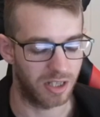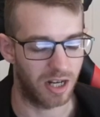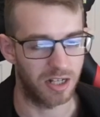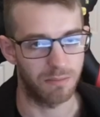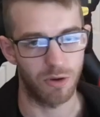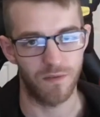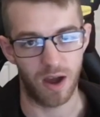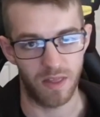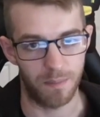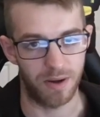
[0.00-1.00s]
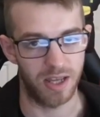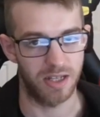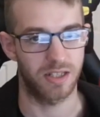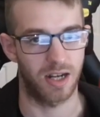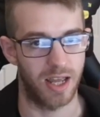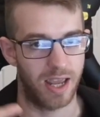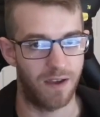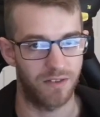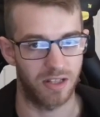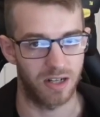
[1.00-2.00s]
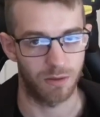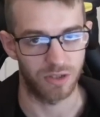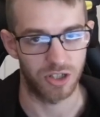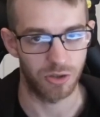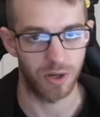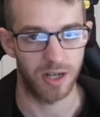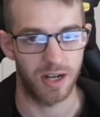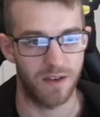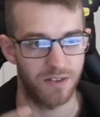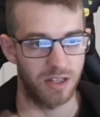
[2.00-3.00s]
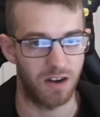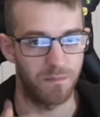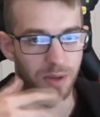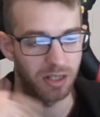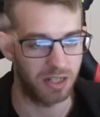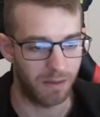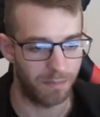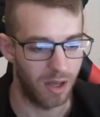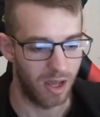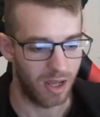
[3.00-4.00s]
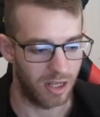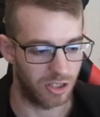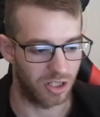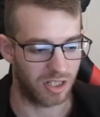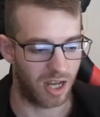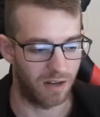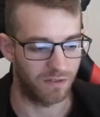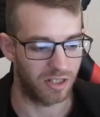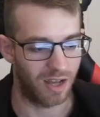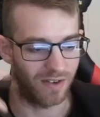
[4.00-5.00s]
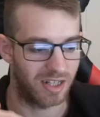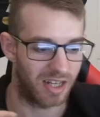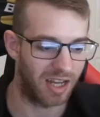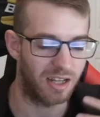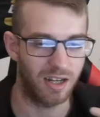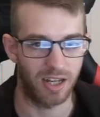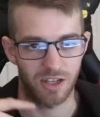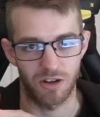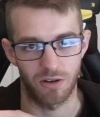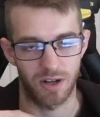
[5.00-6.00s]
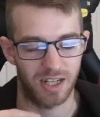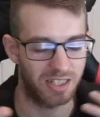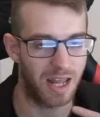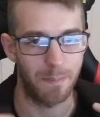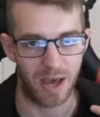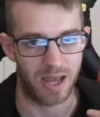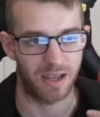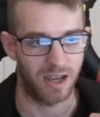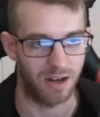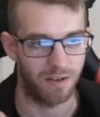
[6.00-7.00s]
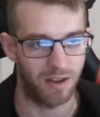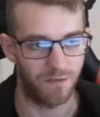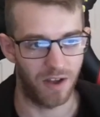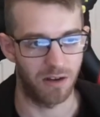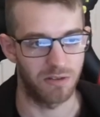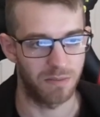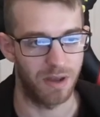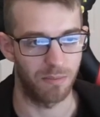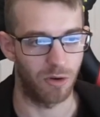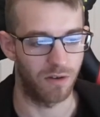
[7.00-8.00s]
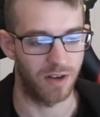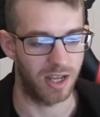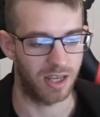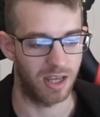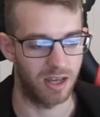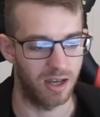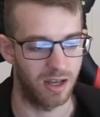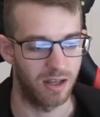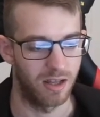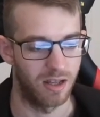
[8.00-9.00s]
that I had to move out of that place, and like everything that I was doing and everything that I've built up has just I've had to take like a step back, and I felt it was a bit more of like a